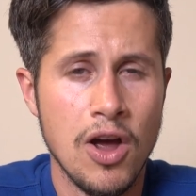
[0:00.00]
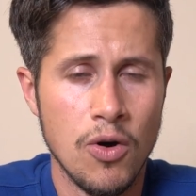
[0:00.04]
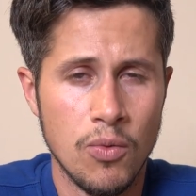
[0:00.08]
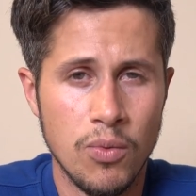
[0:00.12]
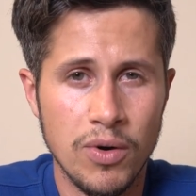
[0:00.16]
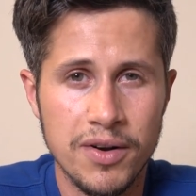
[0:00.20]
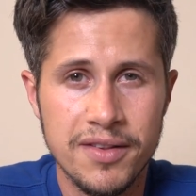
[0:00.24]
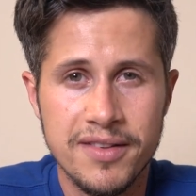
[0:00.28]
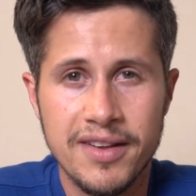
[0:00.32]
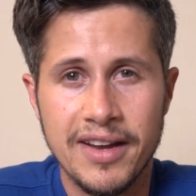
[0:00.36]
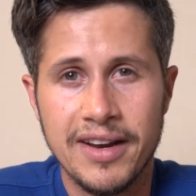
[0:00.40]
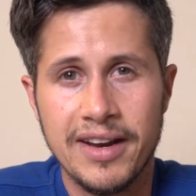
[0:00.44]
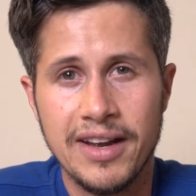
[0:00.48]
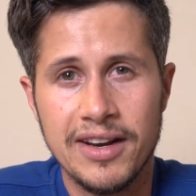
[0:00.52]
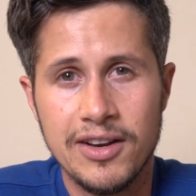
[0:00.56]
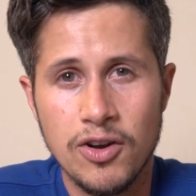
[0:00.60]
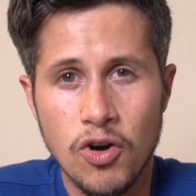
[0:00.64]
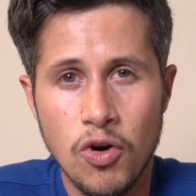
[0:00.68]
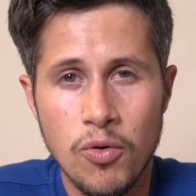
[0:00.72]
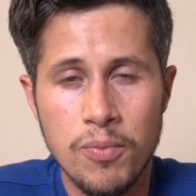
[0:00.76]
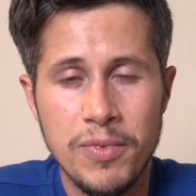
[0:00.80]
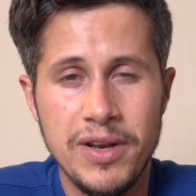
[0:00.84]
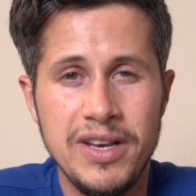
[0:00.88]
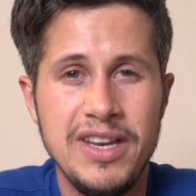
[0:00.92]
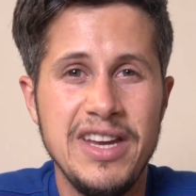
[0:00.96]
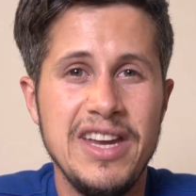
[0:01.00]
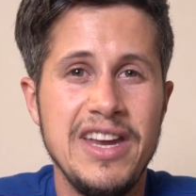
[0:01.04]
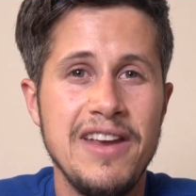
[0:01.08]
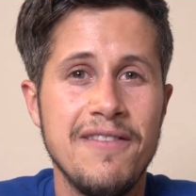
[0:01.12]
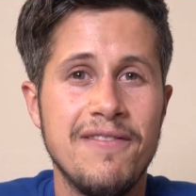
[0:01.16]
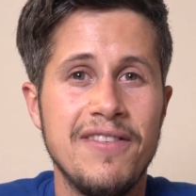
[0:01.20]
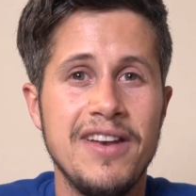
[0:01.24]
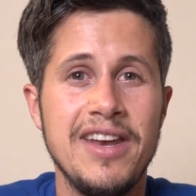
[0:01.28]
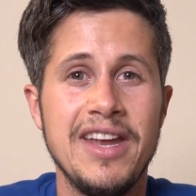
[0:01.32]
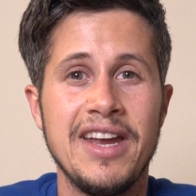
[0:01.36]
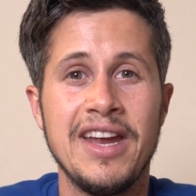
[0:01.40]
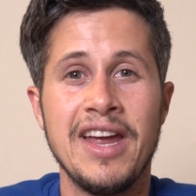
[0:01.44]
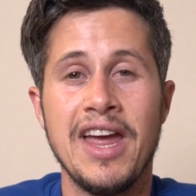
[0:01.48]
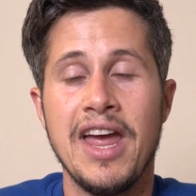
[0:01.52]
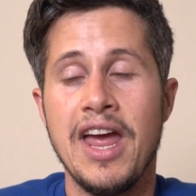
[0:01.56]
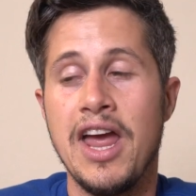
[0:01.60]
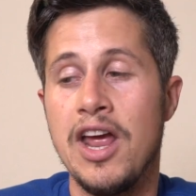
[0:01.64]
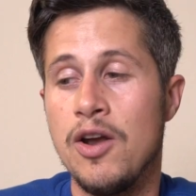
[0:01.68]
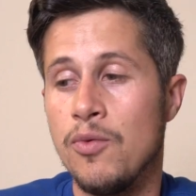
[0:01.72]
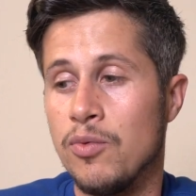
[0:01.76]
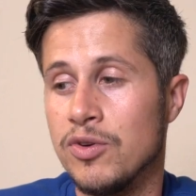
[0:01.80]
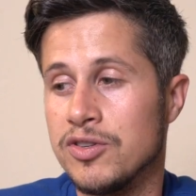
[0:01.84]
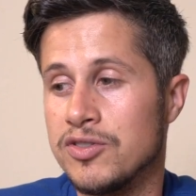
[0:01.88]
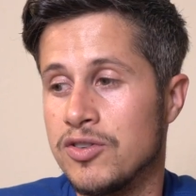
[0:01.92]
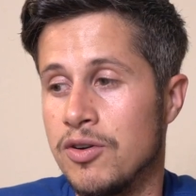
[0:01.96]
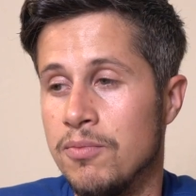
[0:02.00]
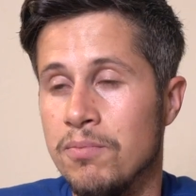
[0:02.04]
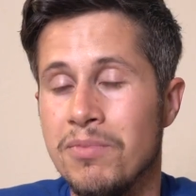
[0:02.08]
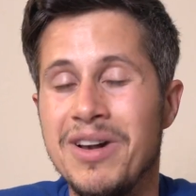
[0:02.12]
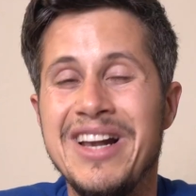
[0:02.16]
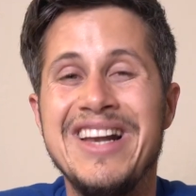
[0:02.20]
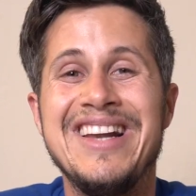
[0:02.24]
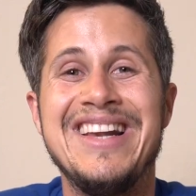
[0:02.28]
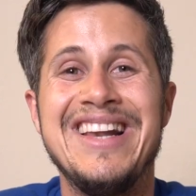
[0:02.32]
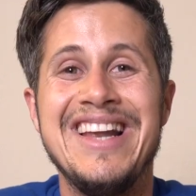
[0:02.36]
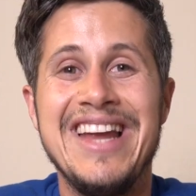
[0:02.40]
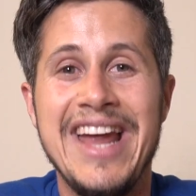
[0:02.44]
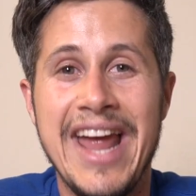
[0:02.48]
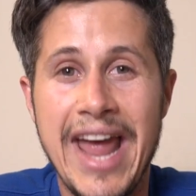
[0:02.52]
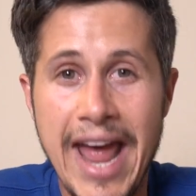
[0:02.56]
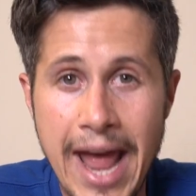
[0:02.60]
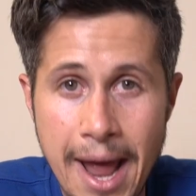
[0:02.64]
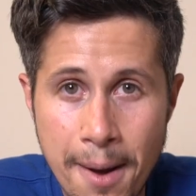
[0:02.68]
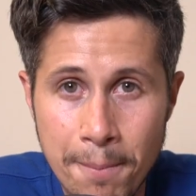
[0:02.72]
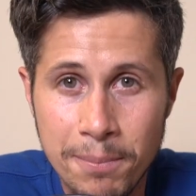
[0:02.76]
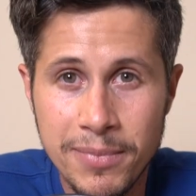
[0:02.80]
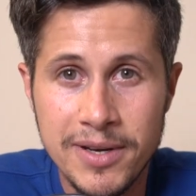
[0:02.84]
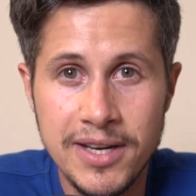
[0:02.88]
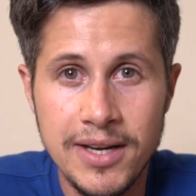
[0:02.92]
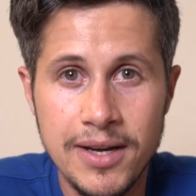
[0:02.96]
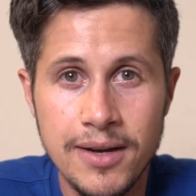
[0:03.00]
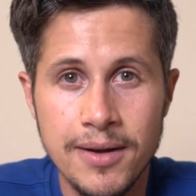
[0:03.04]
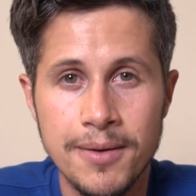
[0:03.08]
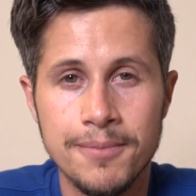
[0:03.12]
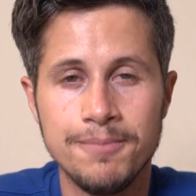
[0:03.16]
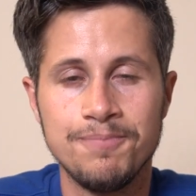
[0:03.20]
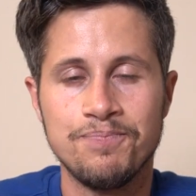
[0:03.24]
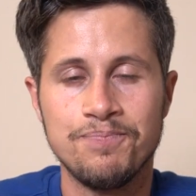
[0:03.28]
Once I got home in the evening, it was completely empty